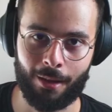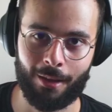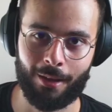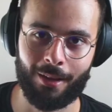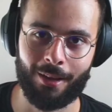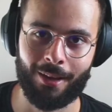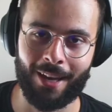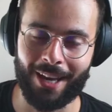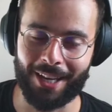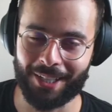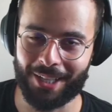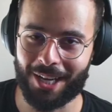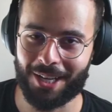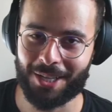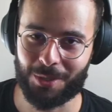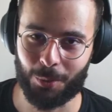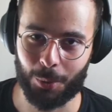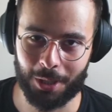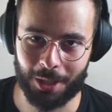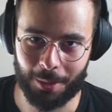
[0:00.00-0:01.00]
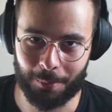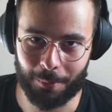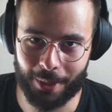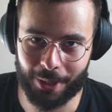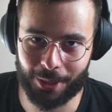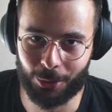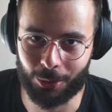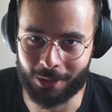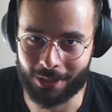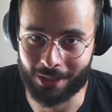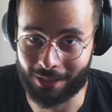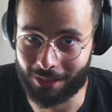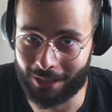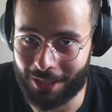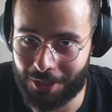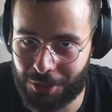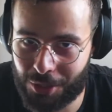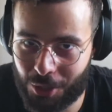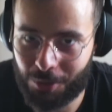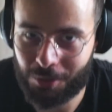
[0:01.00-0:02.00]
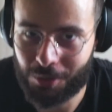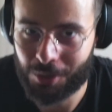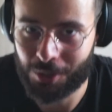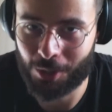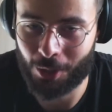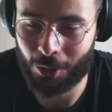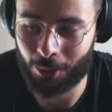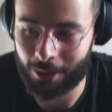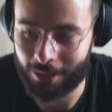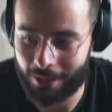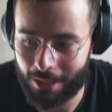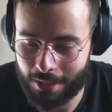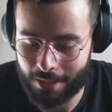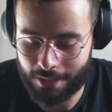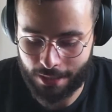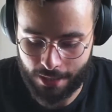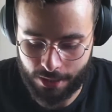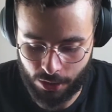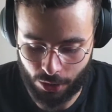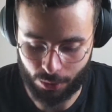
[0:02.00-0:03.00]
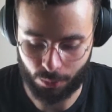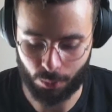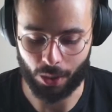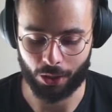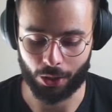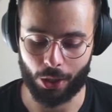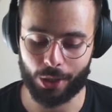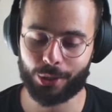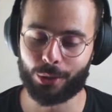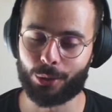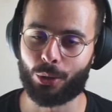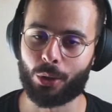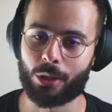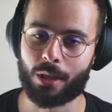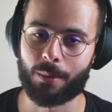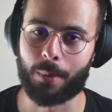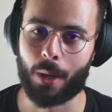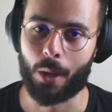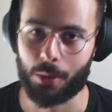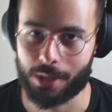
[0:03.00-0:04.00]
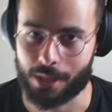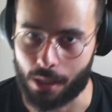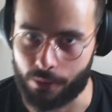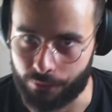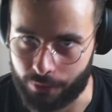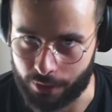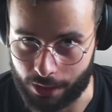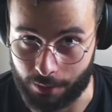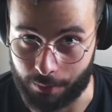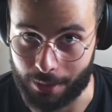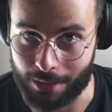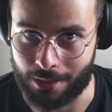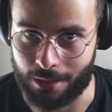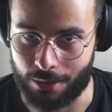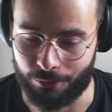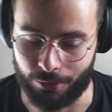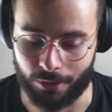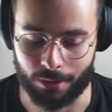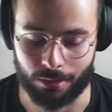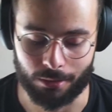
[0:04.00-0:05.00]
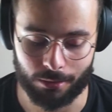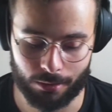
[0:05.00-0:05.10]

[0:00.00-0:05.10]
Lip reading: Hey guys, welcome back to another lesson. So in this lesson we are going to talk about something a bit different.